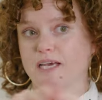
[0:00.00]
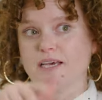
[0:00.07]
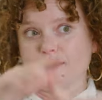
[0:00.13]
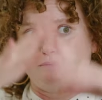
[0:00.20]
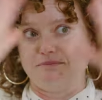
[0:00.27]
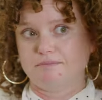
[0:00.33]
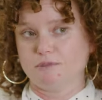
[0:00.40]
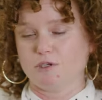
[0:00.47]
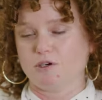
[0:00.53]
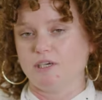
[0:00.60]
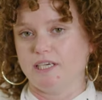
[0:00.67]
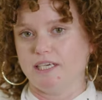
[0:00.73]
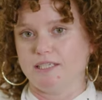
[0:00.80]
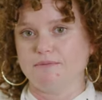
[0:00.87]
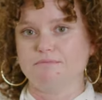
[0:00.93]
and
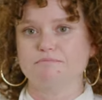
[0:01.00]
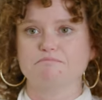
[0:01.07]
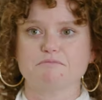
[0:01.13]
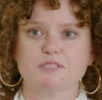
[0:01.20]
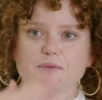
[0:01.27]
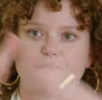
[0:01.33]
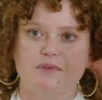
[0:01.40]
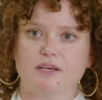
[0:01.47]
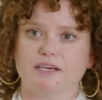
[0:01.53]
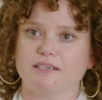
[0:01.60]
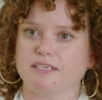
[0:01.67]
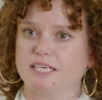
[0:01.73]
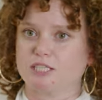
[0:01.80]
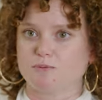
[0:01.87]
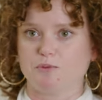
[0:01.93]
create something
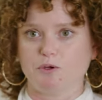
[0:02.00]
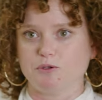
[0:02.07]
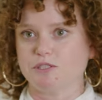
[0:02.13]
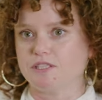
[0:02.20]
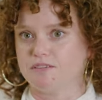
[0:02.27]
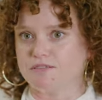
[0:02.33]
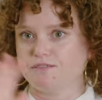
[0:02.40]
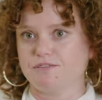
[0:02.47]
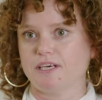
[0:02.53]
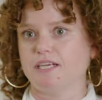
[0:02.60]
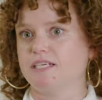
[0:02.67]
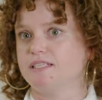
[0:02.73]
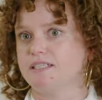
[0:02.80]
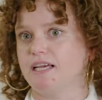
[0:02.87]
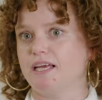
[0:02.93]
explosive and
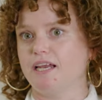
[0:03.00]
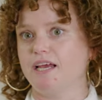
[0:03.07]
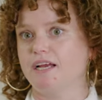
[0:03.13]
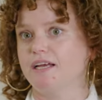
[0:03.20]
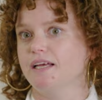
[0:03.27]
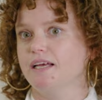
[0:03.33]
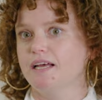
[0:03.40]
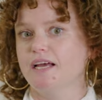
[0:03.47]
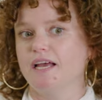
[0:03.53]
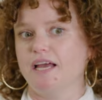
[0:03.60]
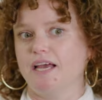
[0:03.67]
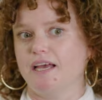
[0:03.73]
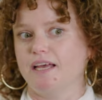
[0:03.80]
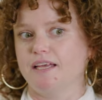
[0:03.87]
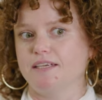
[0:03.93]
exciting
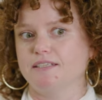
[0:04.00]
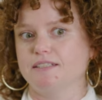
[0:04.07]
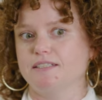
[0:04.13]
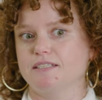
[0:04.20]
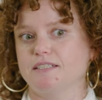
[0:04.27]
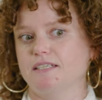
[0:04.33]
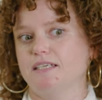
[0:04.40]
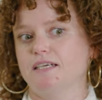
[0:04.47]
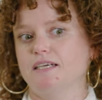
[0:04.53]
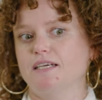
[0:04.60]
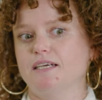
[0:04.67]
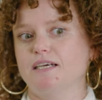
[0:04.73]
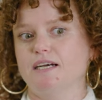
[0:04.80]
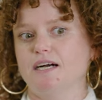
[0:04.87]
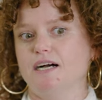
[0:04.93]
and
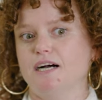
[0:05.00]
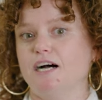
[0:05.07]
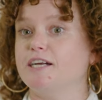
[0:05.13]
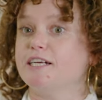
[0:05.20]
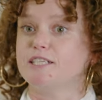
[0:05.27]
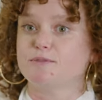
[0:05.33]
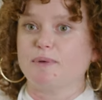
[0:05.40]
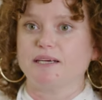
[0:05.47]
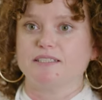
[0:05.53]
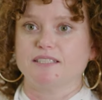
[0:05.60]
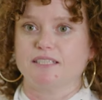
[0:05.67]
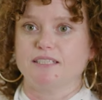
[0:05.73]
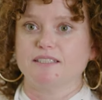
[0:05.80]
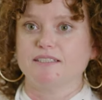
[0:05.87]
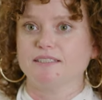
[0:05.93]

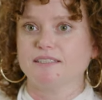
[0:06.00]
unexpected.